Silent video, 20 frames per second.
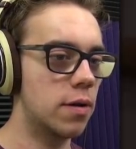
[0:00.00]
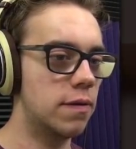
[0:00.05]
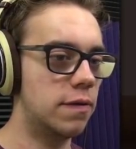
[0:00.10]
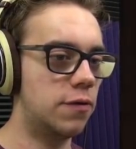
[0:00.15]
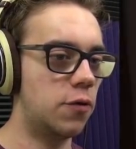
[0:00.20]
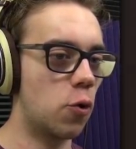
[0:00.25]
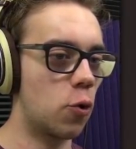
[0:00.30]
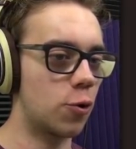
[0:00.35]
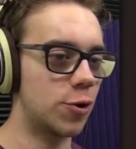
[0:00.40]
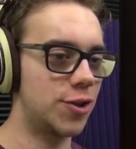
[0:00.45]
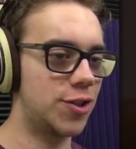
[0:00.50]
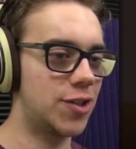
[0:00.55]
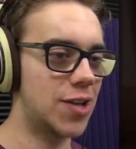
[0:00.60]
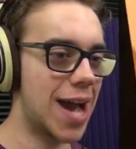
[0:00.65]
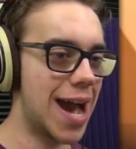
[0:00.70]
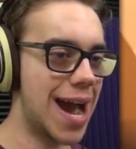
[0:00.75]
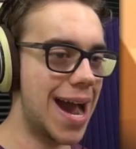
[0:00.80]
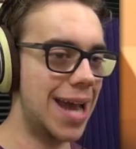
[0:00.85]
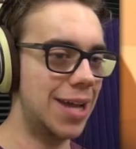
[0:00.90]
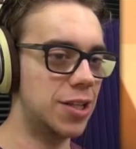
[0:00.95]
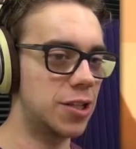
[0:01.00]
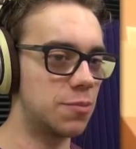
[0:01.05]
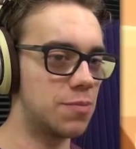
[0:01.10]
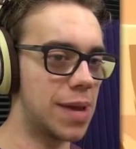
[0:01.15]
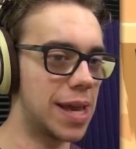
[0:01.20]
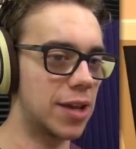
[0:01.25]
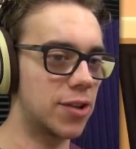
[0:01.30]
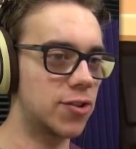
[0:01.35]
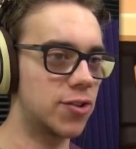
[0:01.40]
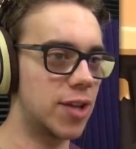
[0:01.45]
4 sides,
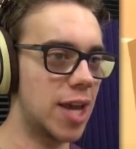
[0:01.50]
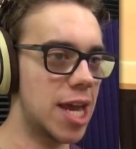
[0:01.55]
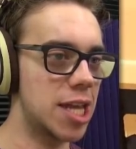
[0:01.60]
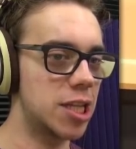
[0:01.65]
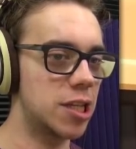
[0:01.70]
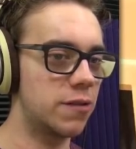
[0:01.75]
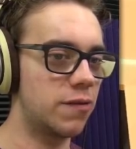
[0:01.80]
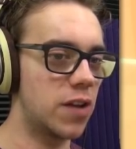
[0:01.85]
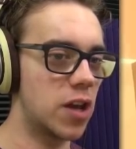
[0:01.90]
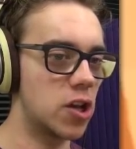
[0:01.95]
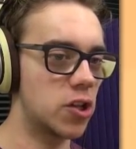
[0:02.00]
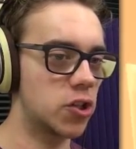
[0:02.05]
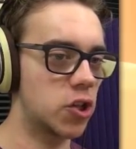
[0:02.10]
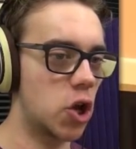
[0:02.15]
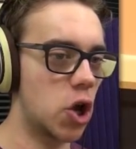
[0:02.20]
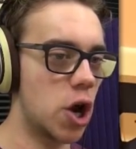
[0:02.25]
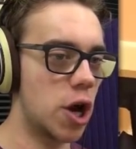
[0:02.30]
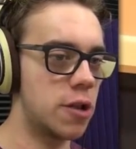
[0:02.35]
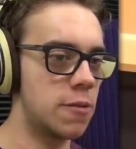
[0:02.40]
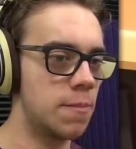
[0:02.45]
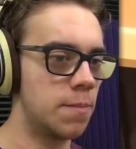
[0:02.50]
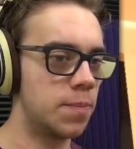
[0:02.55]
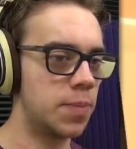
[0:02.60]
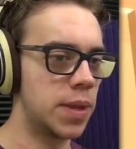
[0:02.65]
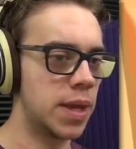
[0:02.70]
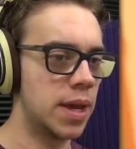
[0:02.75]
makes sense, feels good.